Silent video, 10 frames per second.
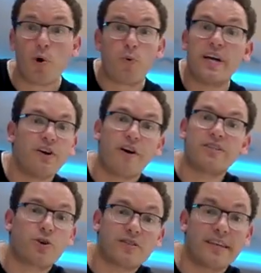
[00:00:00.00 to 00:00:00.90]
We're here
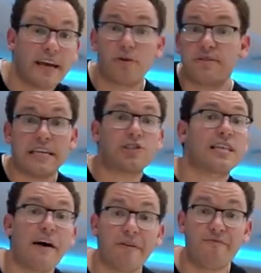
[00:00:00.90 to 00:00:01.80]
on Turks and Caicos, not
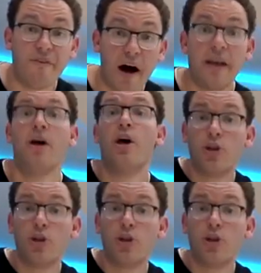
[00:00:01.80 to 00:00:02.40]
just having fun.